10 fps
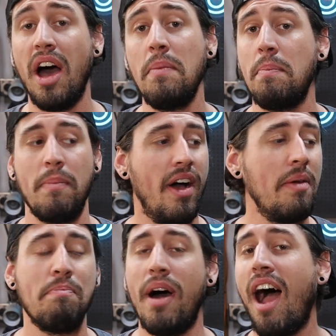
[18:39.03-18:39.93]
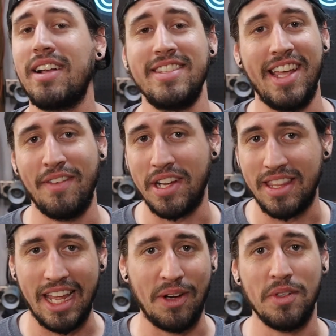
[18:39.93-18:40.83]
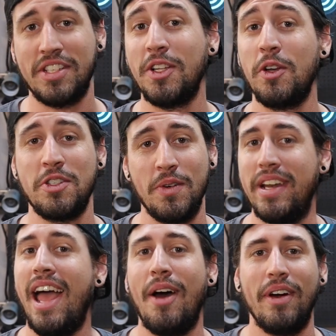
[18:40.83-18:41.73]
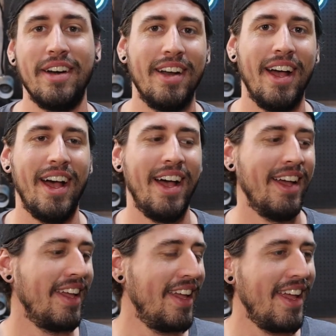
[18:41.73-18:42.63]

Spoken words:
unboxing everything was close to an hour.